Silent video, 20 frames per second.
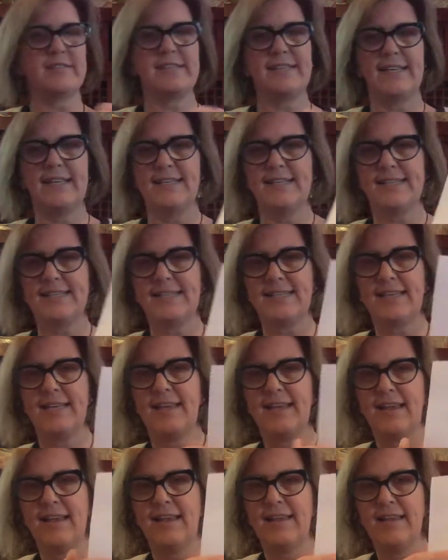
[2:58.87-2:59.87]
sense,
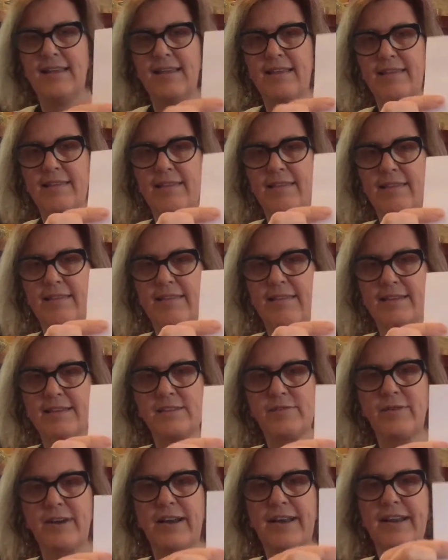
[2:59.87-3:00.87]

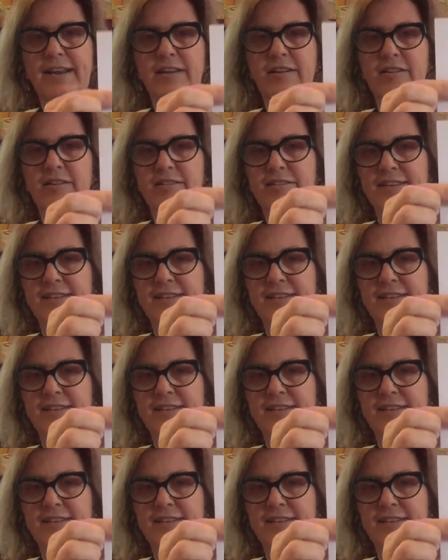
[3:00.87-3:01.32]
this right here